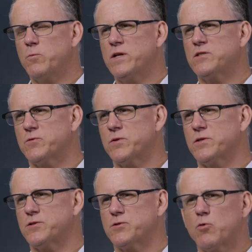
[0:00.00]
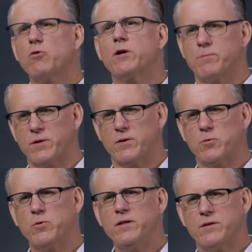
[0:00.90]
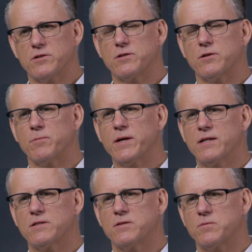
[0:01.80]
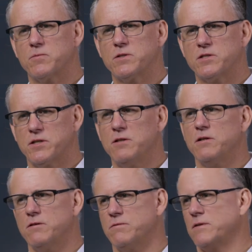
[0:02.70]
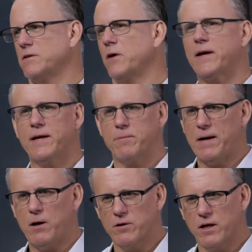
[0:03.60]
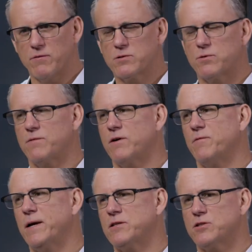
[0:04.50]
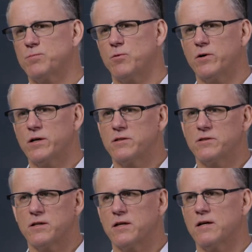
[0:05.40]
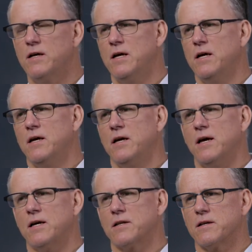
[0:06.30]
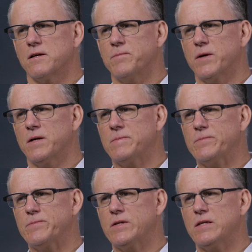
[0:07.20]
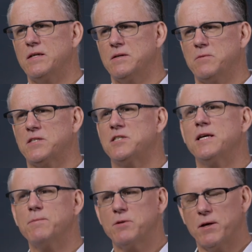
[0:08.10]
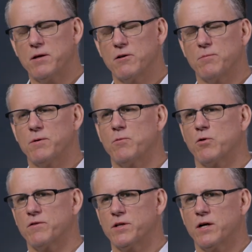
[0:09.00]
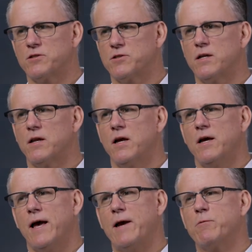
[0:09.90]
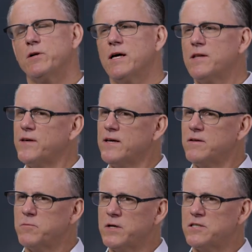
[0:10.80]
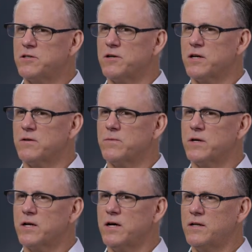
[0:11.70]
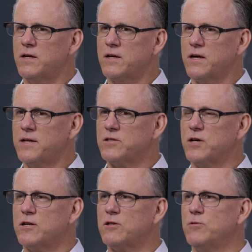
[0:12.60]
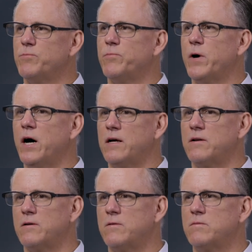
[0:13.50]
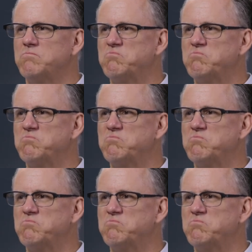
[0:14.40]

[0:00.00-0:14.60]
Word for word: what is the story between those two? Because still, okay, yeah, Powell gave us 25 basis points and a uh, and um, um, it would seem to be a little bit more of a nudge that hey, we're not at the end, we're not starting a, a cut a cutting cycle, but